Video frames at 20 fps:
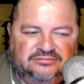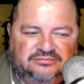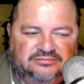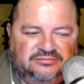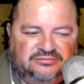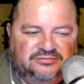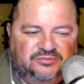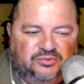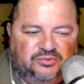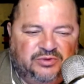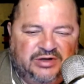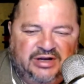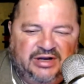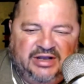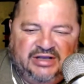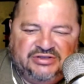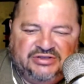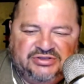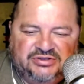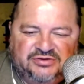What I
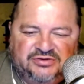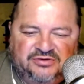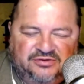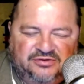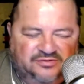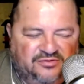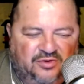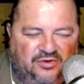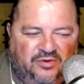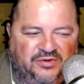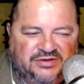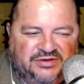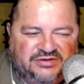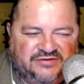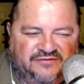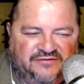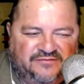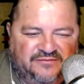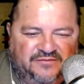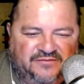ask always
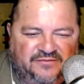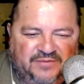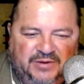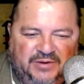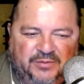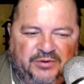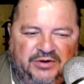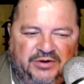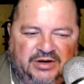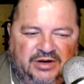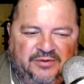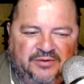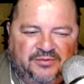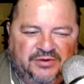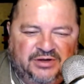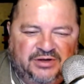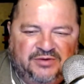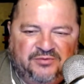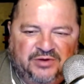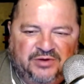of people that I'm
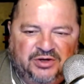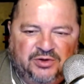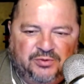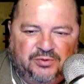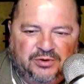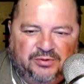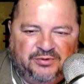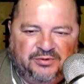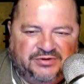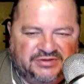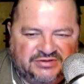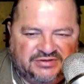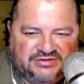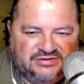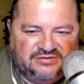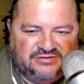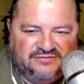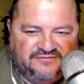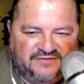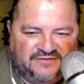getting ready to work with is to
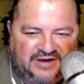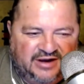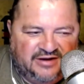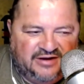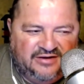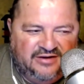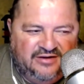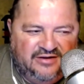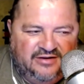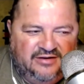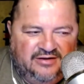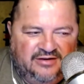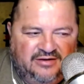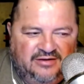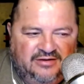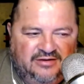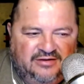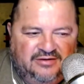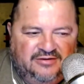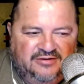find
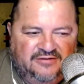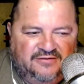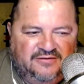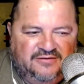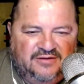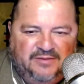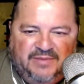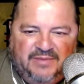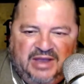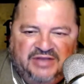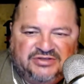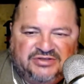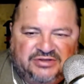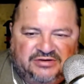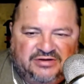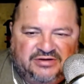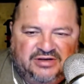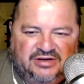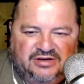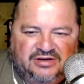the magic
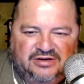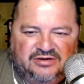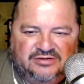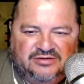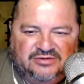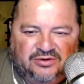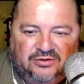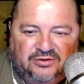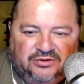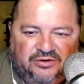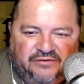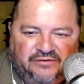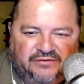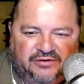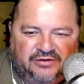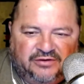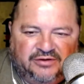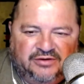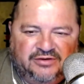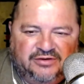all over,
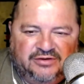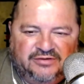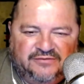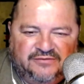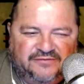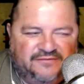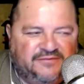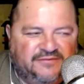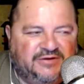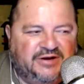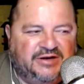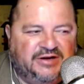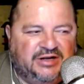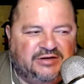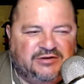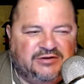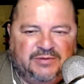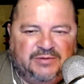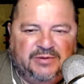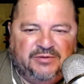connect with
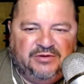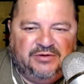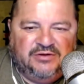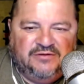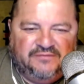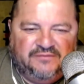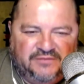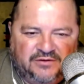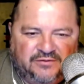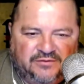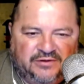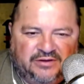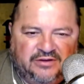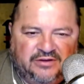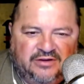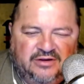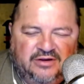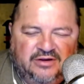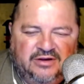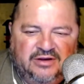the people that you feel with.
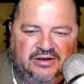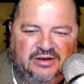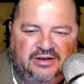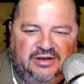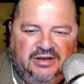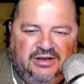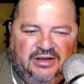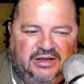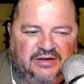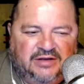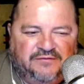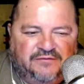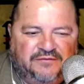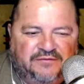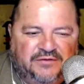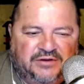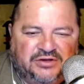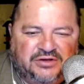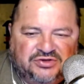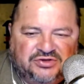And if you feel
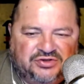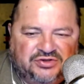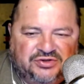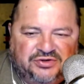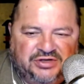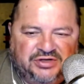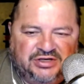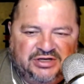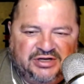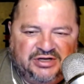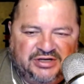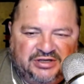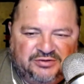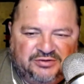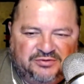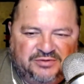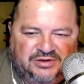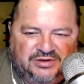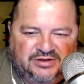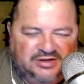like you still need to connect with
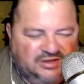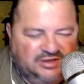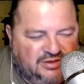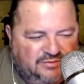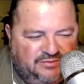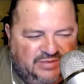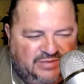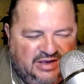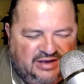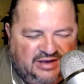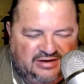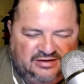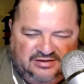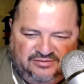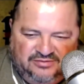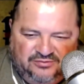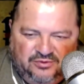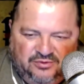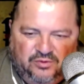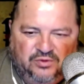me, then come back.
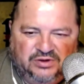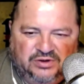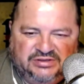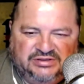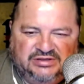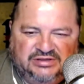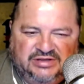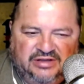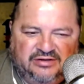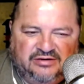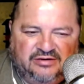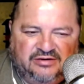We'll work together.